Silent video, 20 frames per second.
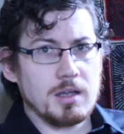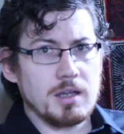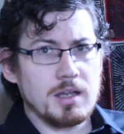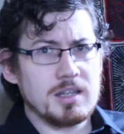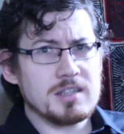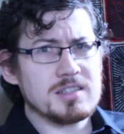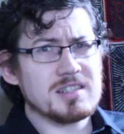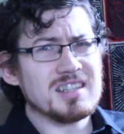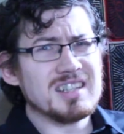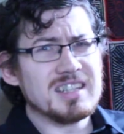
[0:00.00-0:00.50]

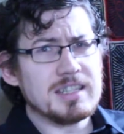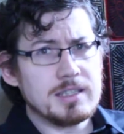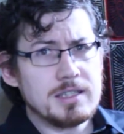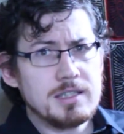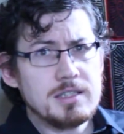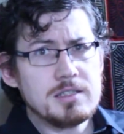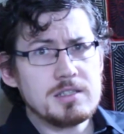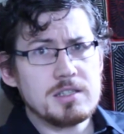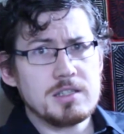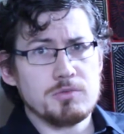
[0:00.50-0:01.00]
It's an
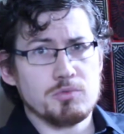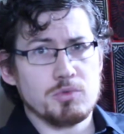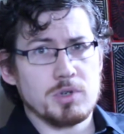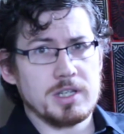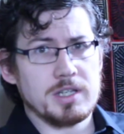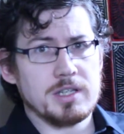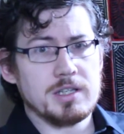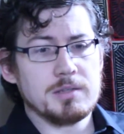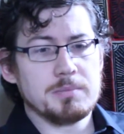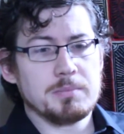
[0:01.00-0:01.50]
easy
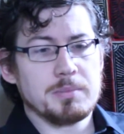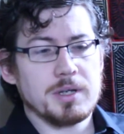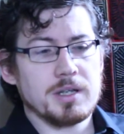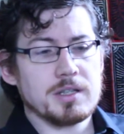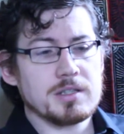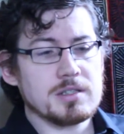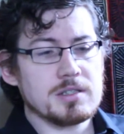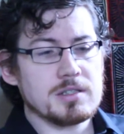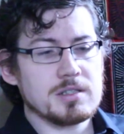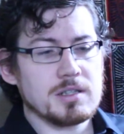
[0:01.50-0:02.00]
read,
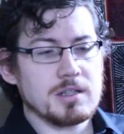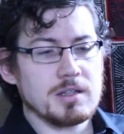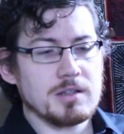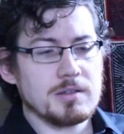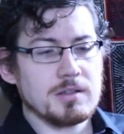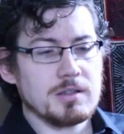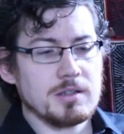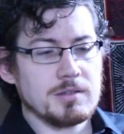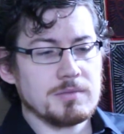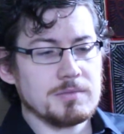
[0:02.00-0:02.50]
but
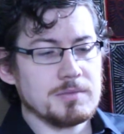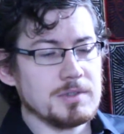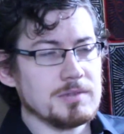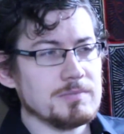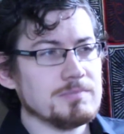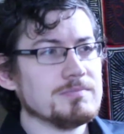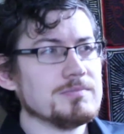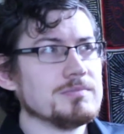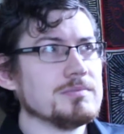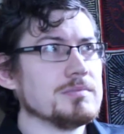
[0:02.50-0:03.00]

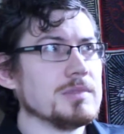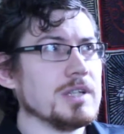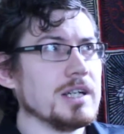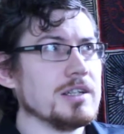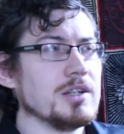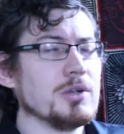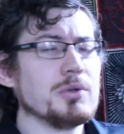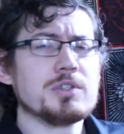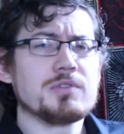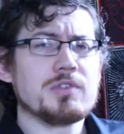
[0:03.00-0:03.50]
I
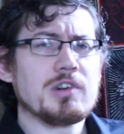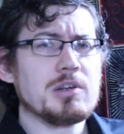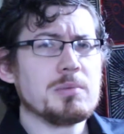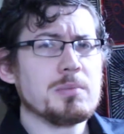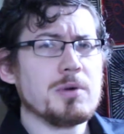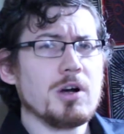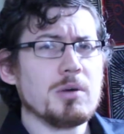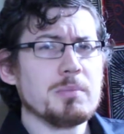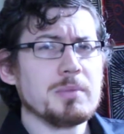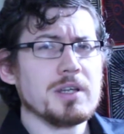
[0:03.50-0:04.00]
know it's very
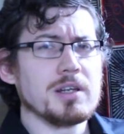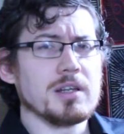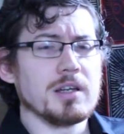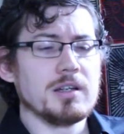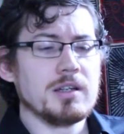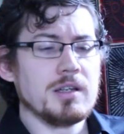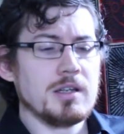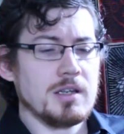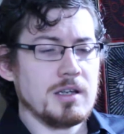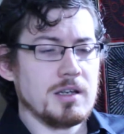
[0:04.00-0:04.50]
popular.
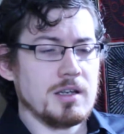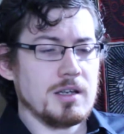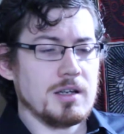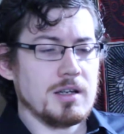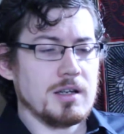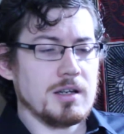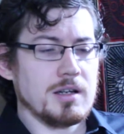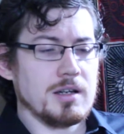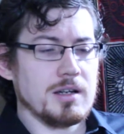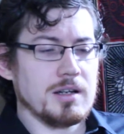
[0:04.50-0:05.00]

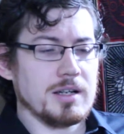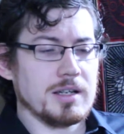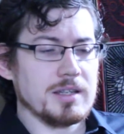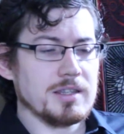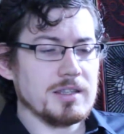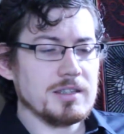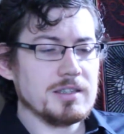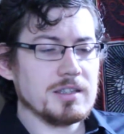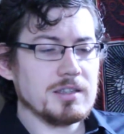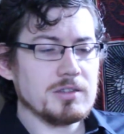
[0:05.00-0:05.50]
I
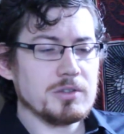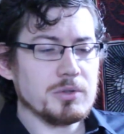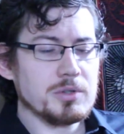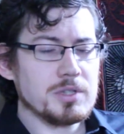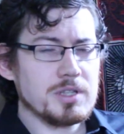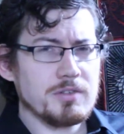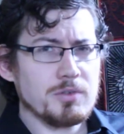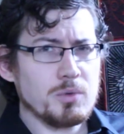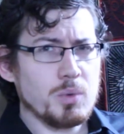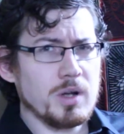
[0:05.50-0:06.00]
think I'm going to
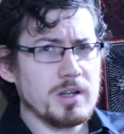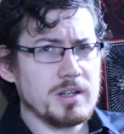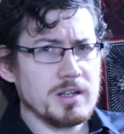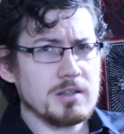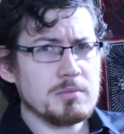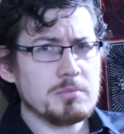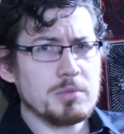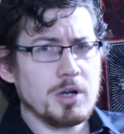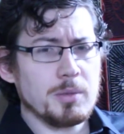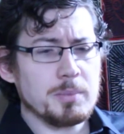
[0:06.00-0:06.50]
give quite an
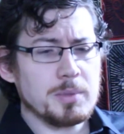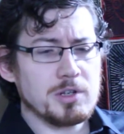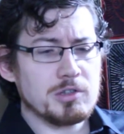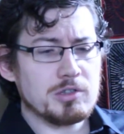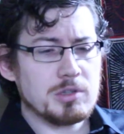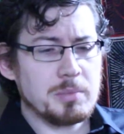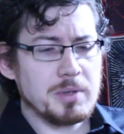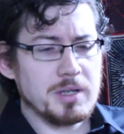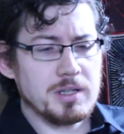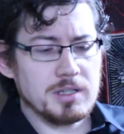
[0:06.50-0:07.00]
unpopular
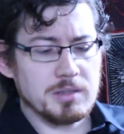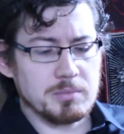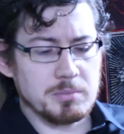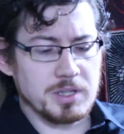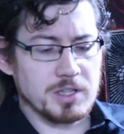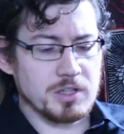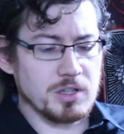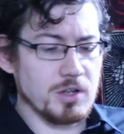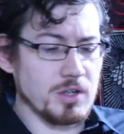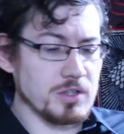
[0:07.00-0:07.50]
opinion
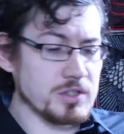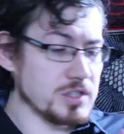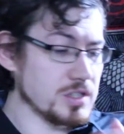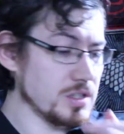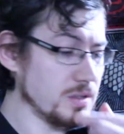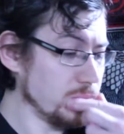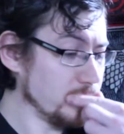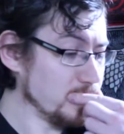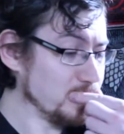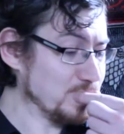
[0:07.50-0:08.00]
because
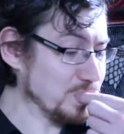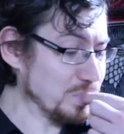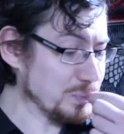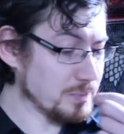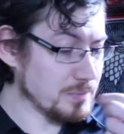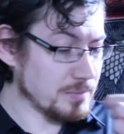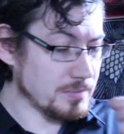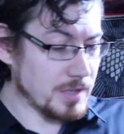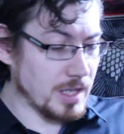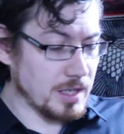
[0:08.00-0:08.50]

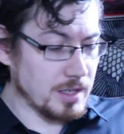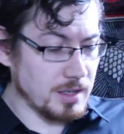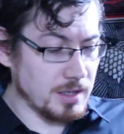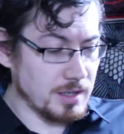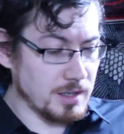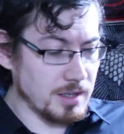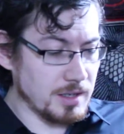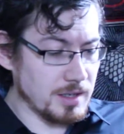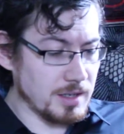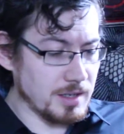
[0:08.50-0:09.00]

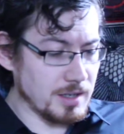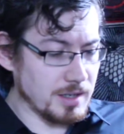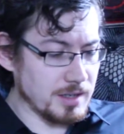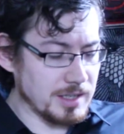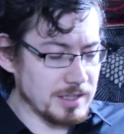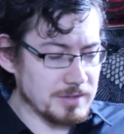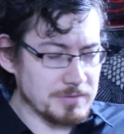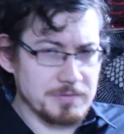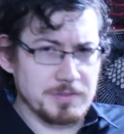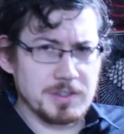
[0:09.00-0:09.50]

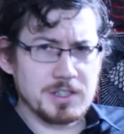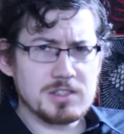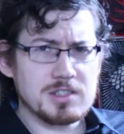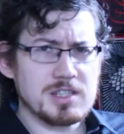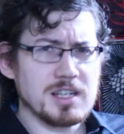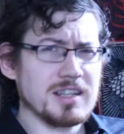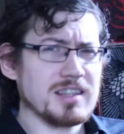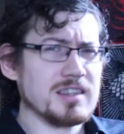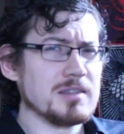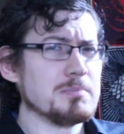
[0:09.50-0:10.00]
it feels
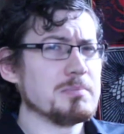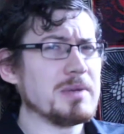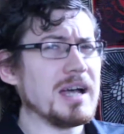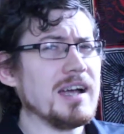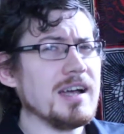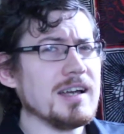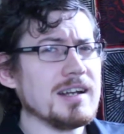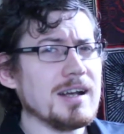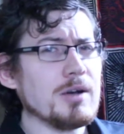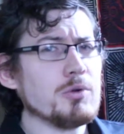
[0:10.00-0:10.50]
like the
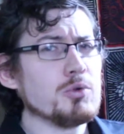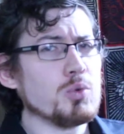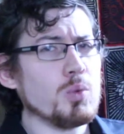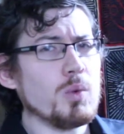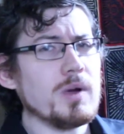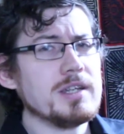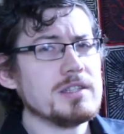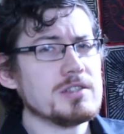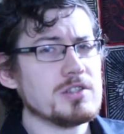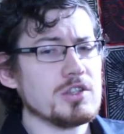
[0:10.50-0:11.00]
bad
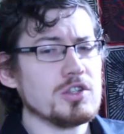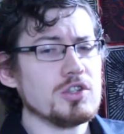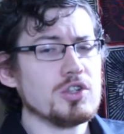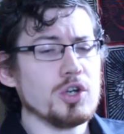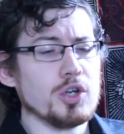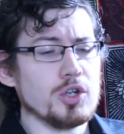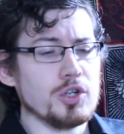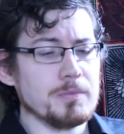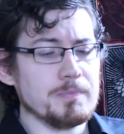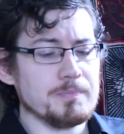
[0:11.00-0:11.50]
outweighs the
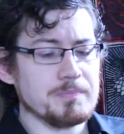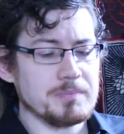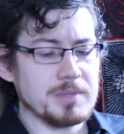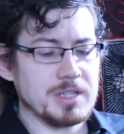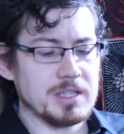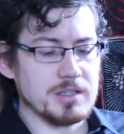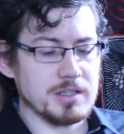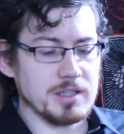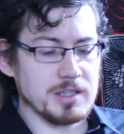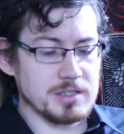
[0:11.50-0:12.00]
good
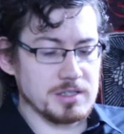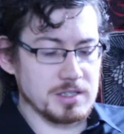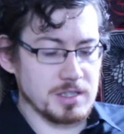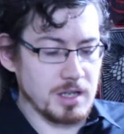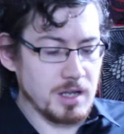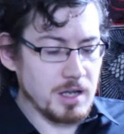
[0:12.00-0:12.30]
in this.